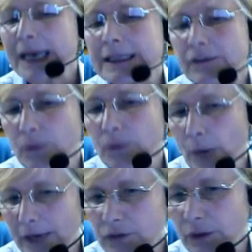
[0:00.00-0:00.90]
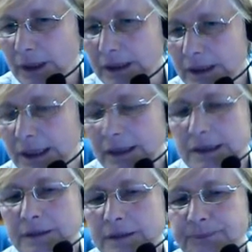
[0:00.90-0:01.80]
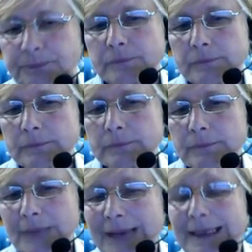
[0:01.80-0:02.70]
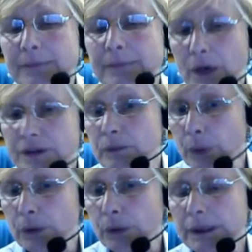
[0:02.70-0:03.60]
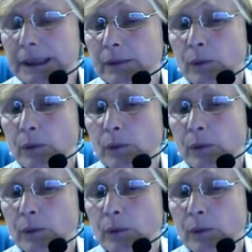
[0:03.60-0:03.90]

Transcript: different way of doing things. And then most importantly,